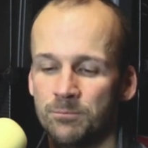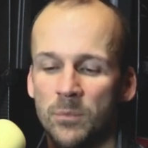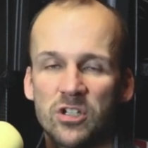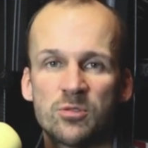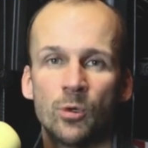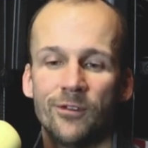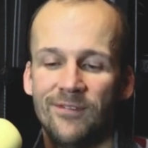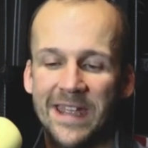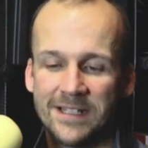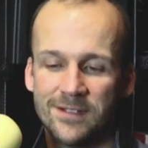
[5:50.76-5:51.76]
much more
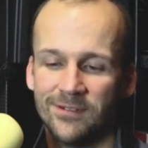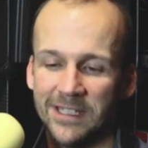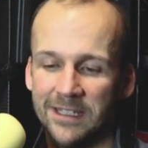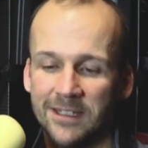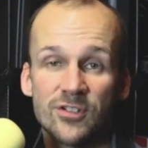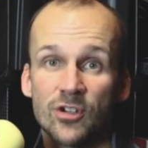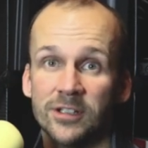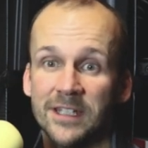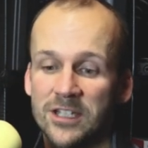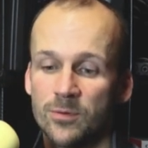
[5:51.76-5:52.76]
effectively than
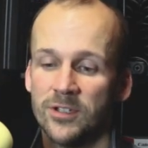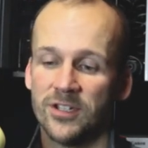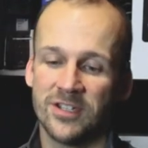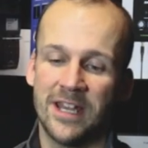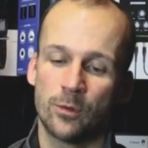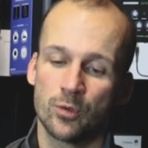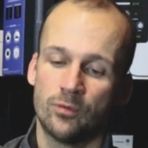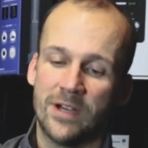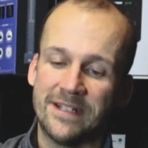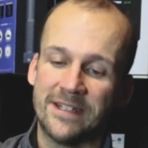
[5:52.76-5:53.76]
certainly this one does. And that goes
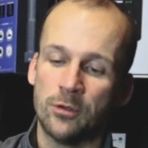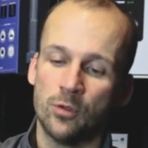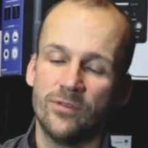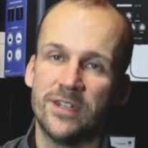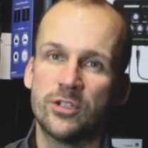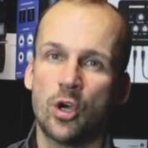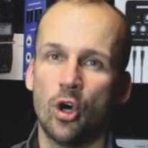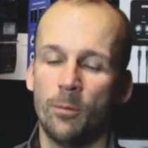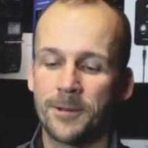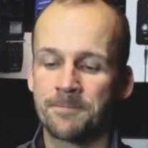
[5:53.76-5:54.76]
right down over the
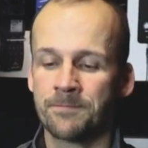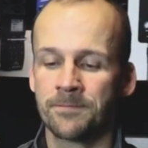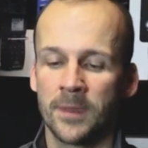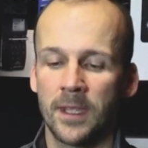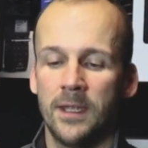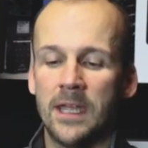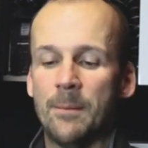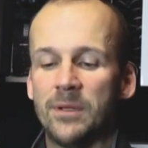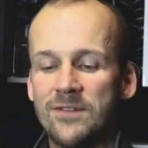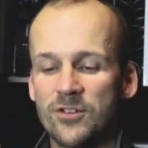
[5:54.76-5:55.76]
top.
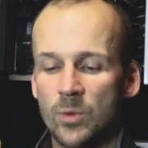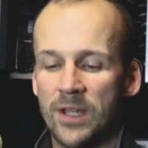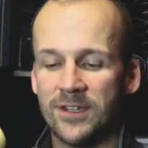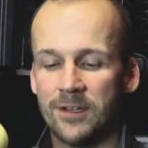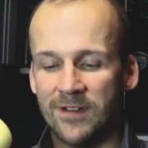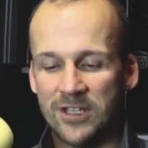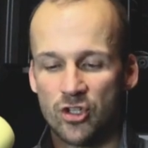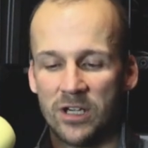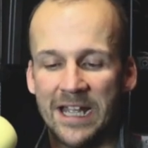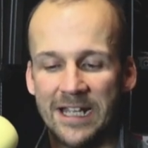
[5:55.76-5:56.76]
I believe as well the
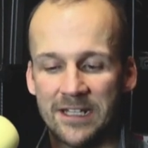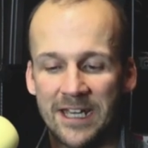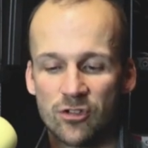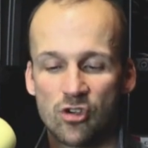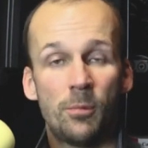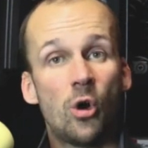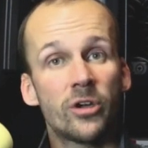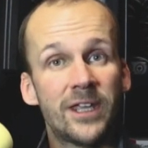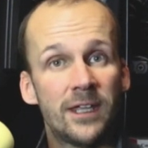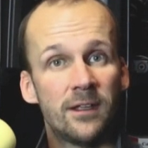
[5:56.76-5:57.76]
Adventurer had an extra
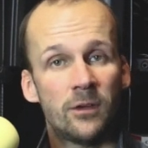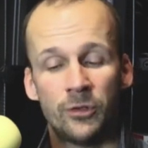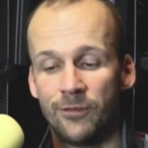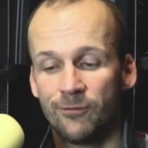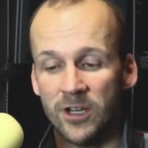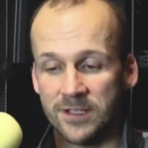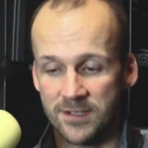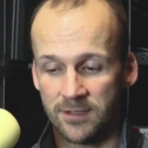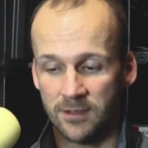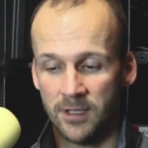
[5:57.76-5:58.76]
pocket on the
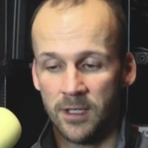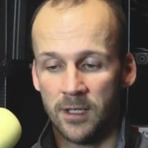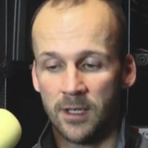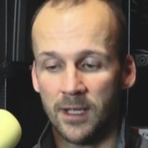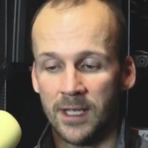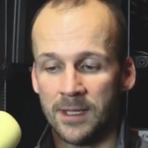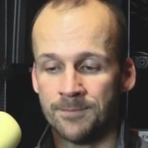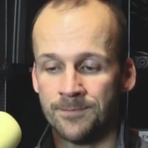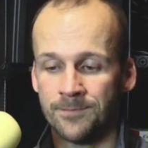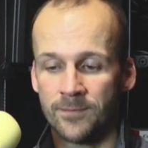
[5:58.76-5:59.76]
front
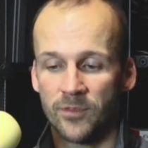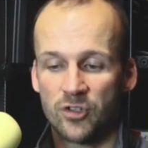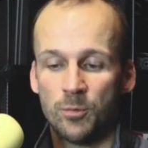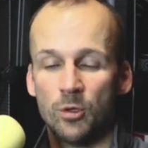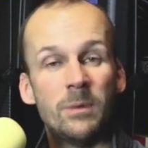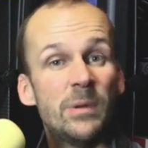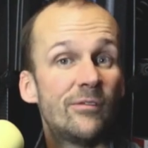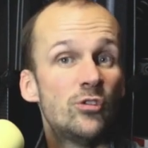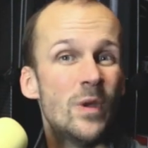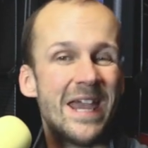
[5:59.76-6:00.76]
to put maybe
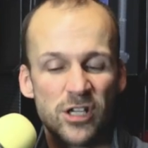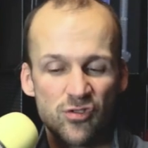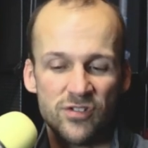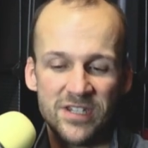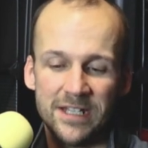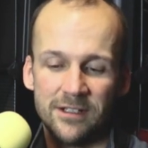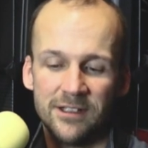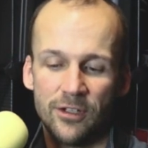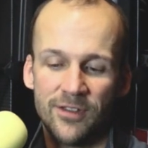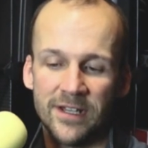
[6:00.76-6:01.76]
a few extras in, a
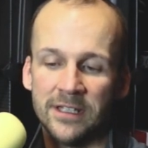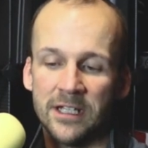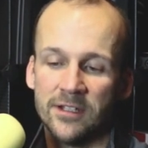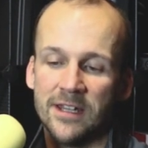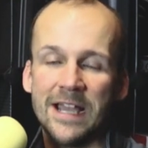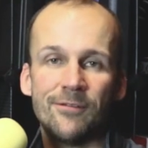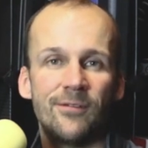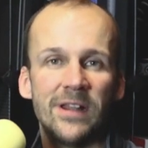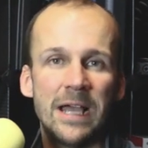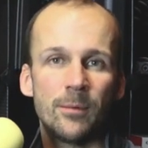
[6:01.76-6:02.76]
little thing there that
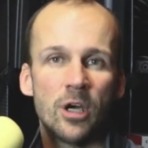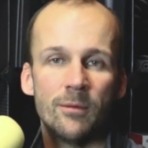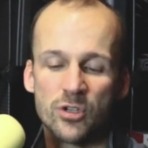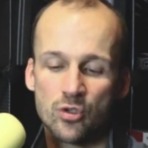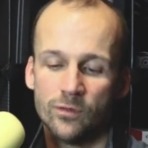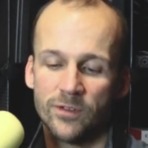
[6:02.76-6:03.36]
flap covers